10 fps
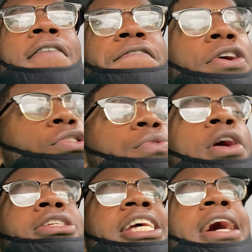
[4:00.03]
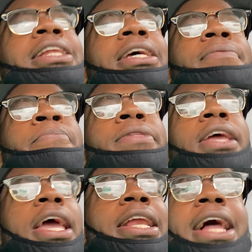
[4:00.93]
a first-round
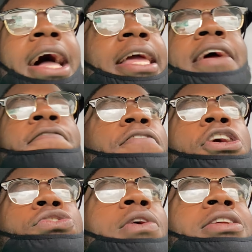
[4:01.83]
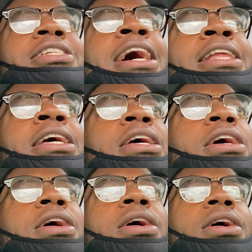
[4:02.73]
talent. He not getting first-round
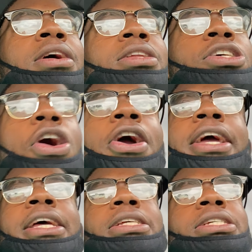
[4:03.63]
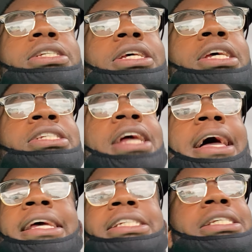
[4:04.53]
talent targets. It's
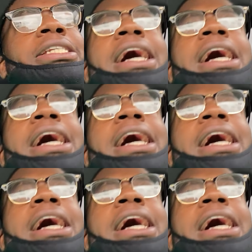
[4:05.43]
just